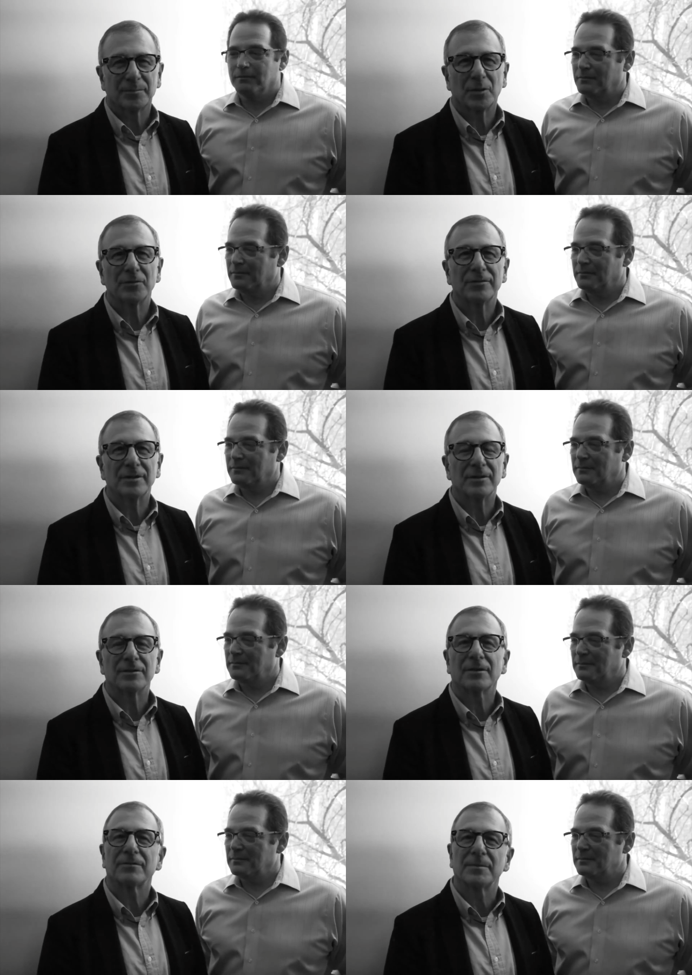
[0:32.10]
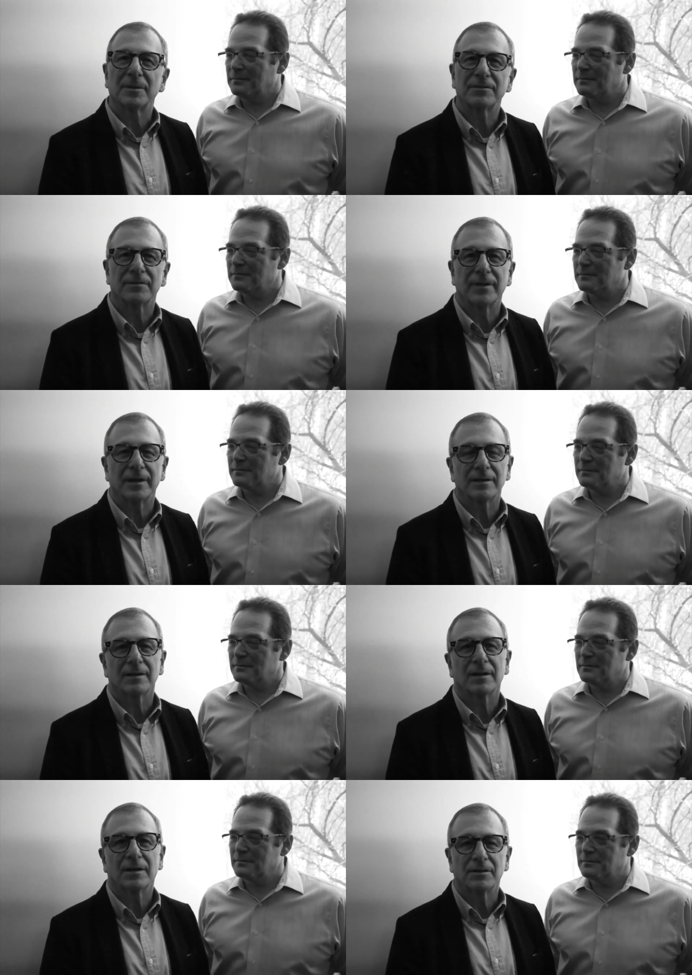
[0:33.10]
Speaker 1: Proceeds from this event
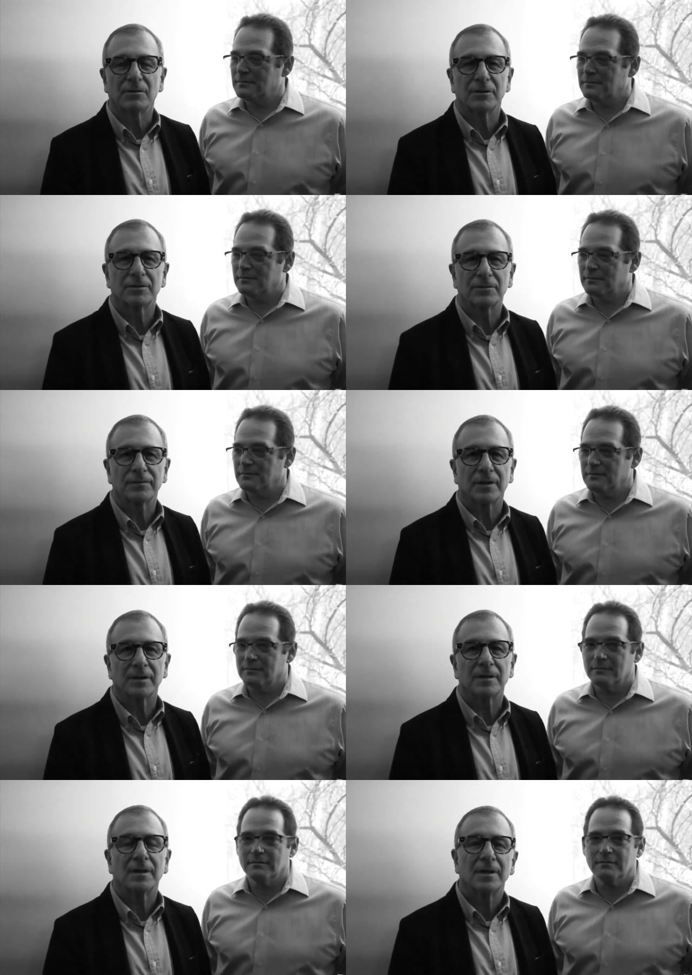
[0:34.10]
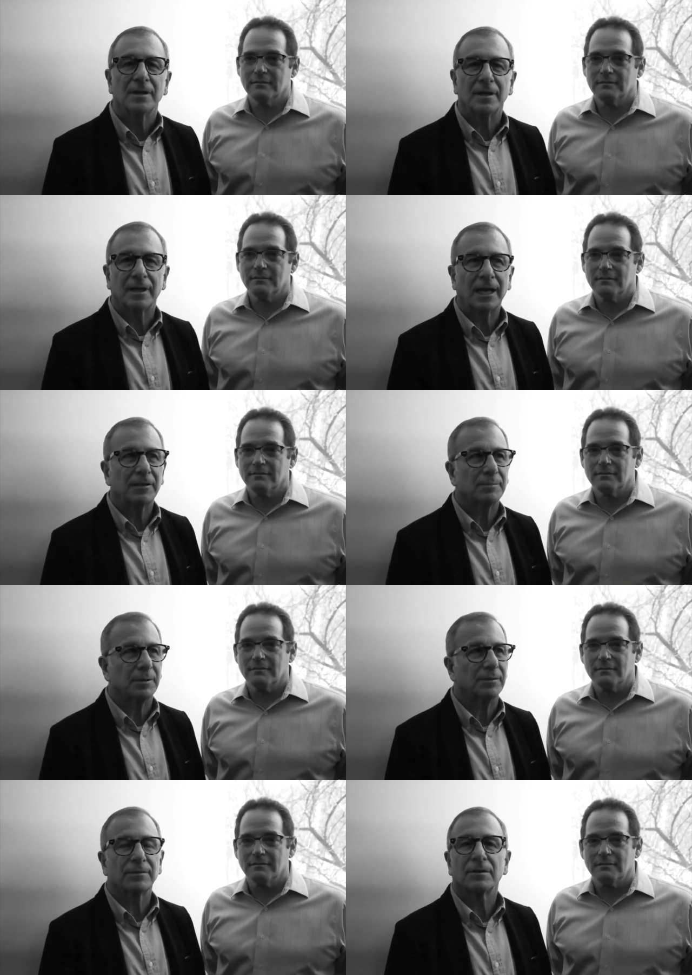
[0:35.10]
are going to fund
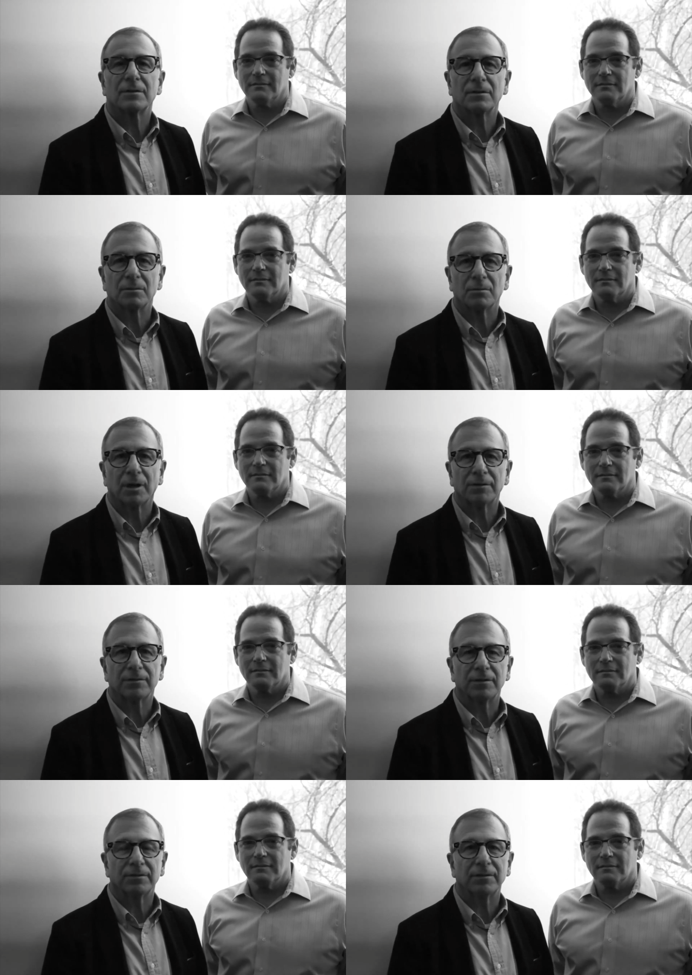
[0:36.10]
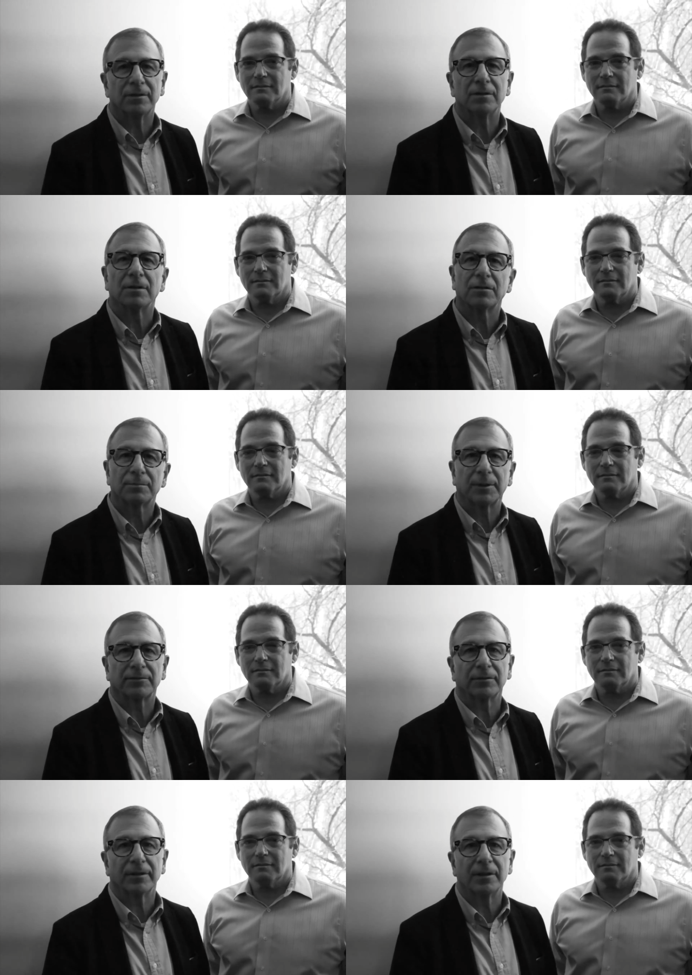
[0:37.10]
enhancements to the YCC
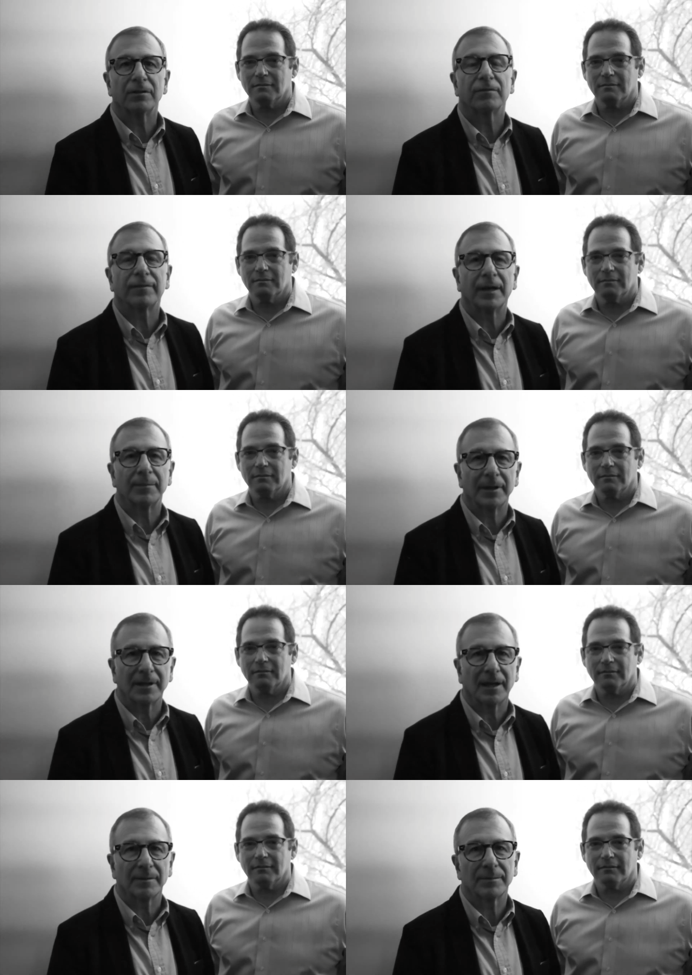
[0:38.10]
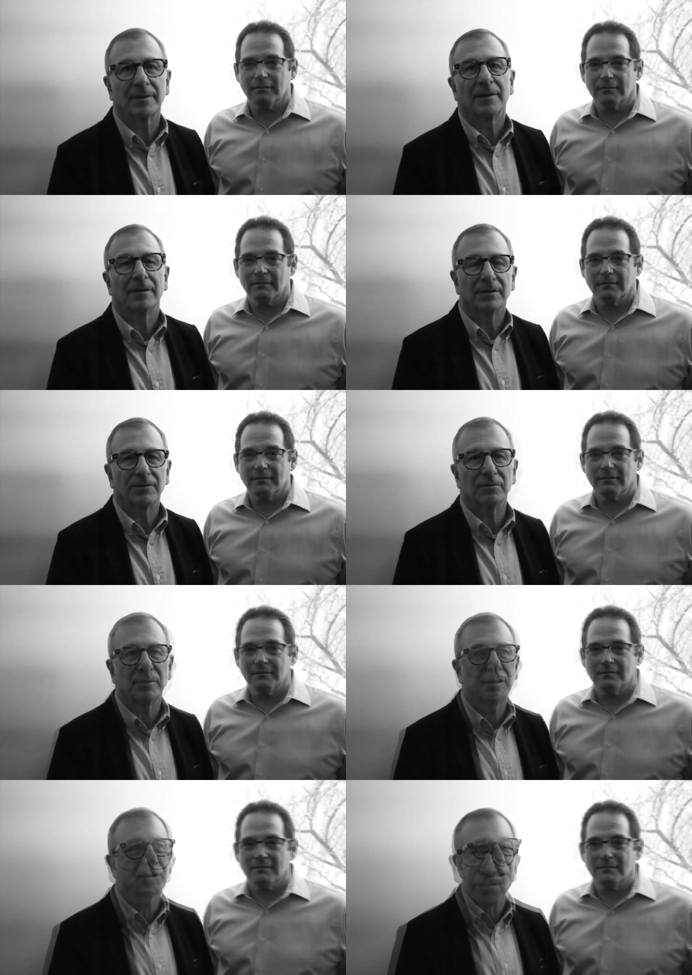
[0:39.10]
Special Needs Family Camp. This
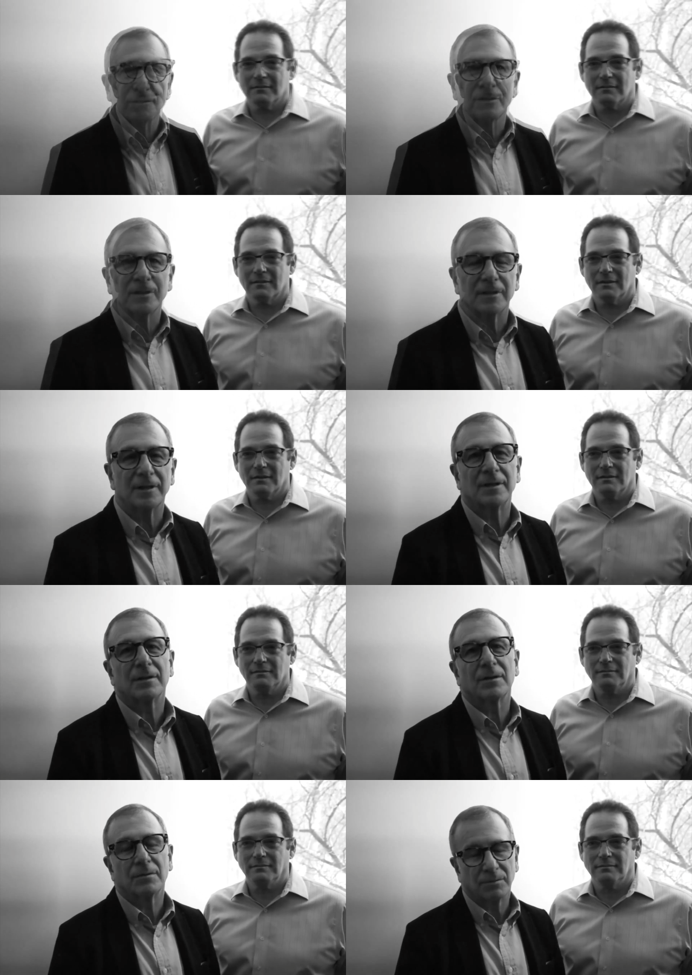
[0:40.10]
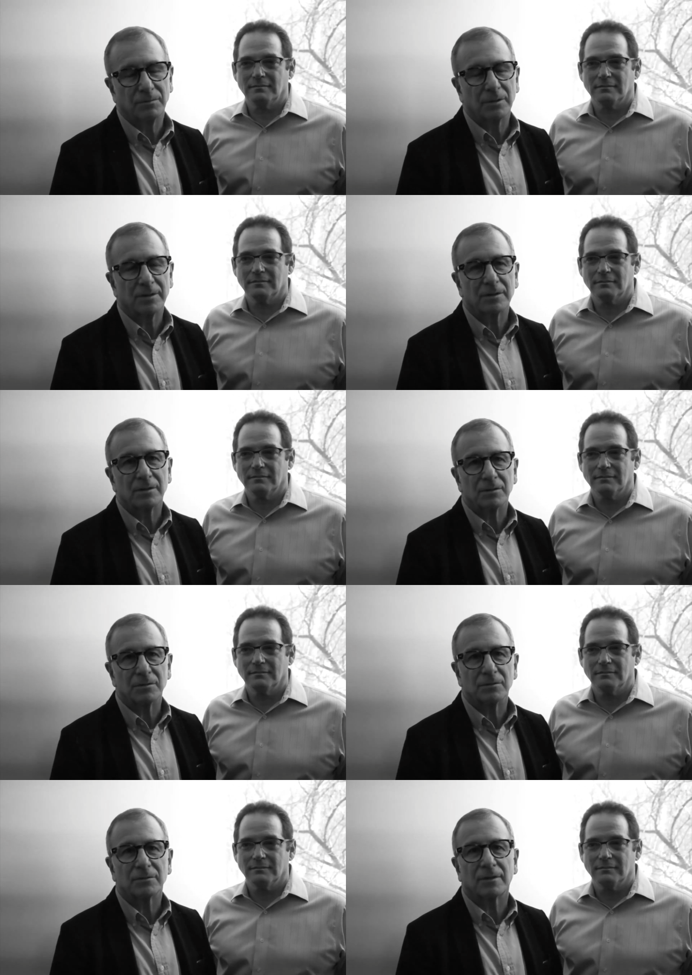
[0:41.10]
unique facility really can
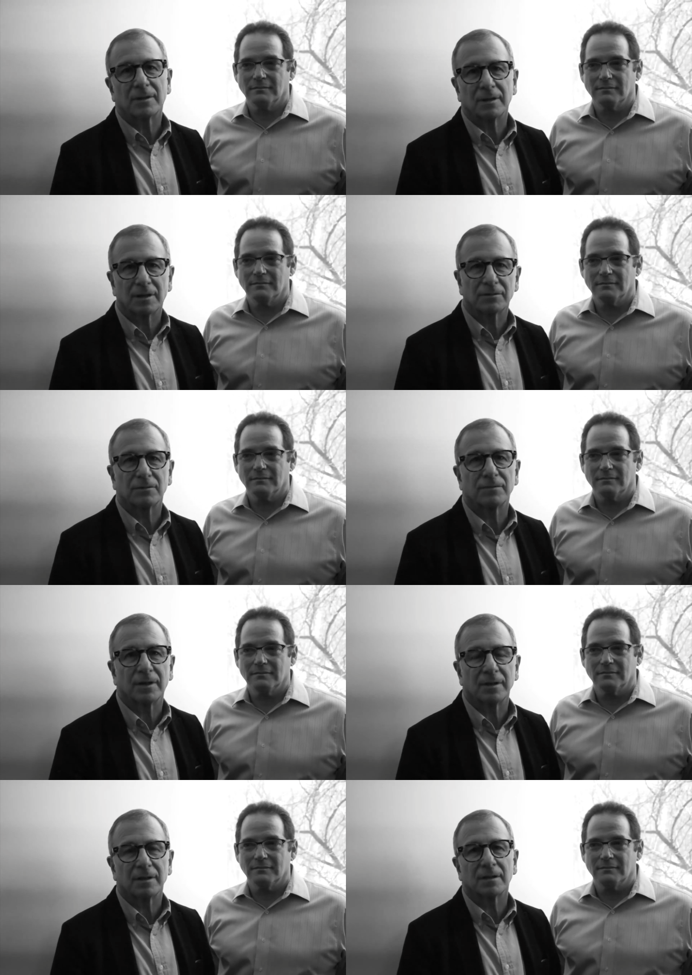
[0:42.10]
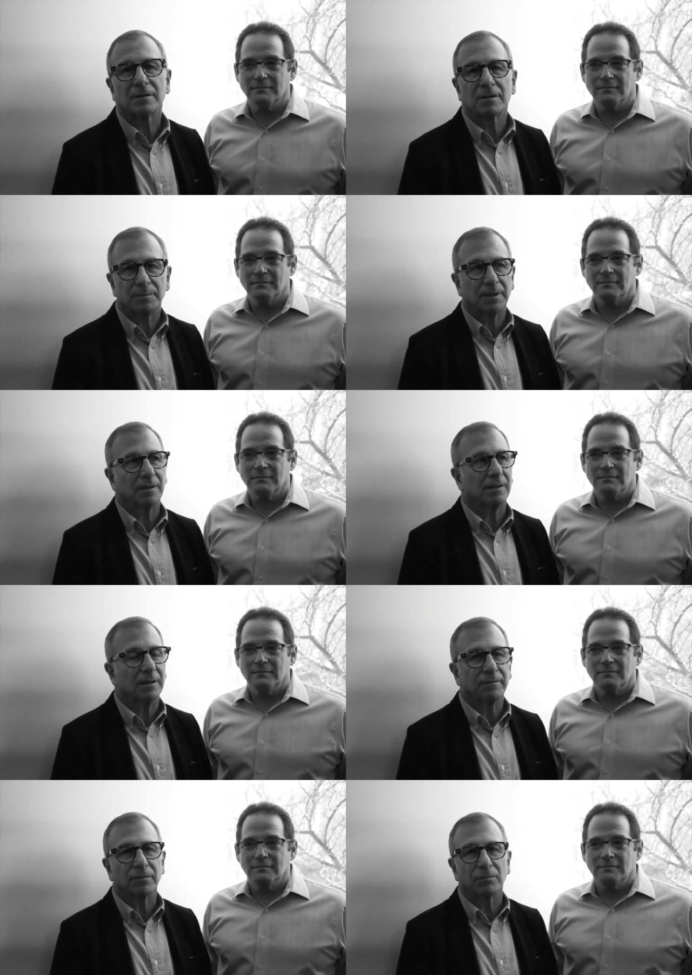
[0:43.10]
use the extra funding to make it
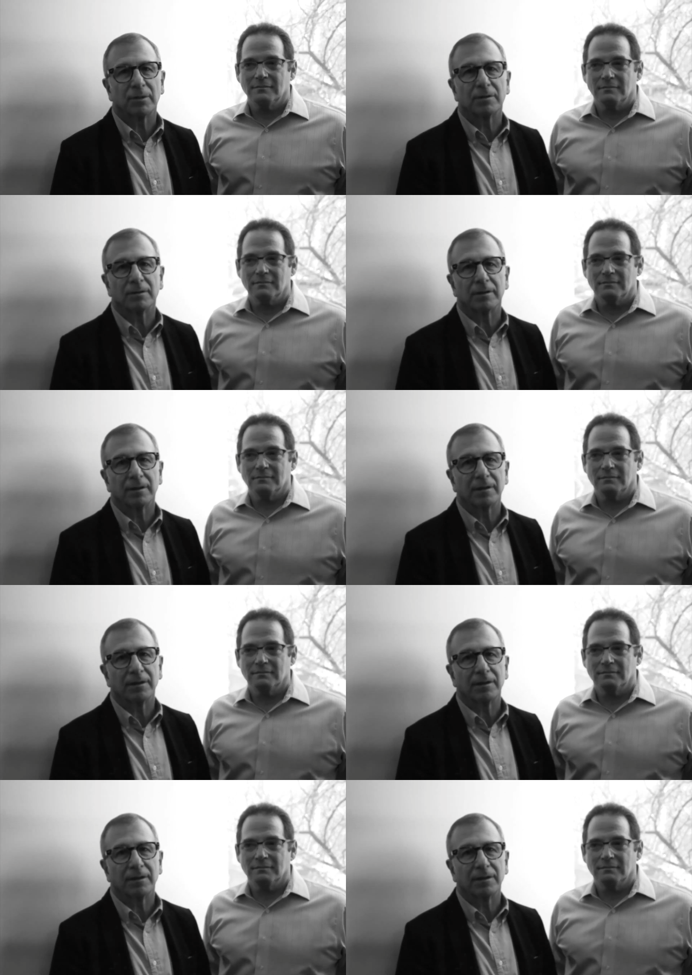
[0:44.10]
even greater than it